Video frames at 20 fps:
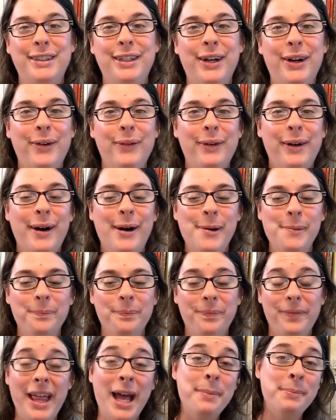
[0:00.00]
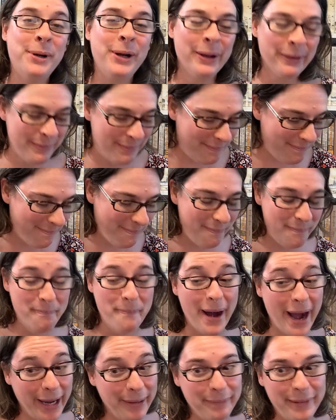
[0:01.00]
So, that book
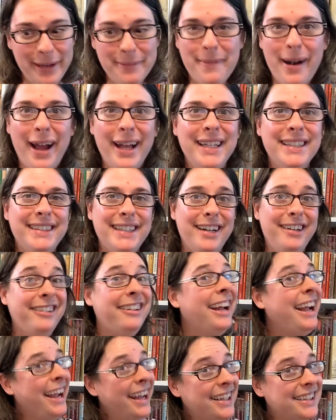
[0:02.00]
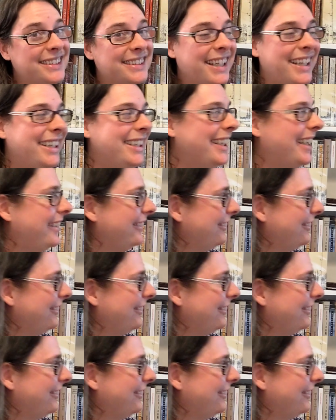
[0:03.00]
might be my Saturday and Sunday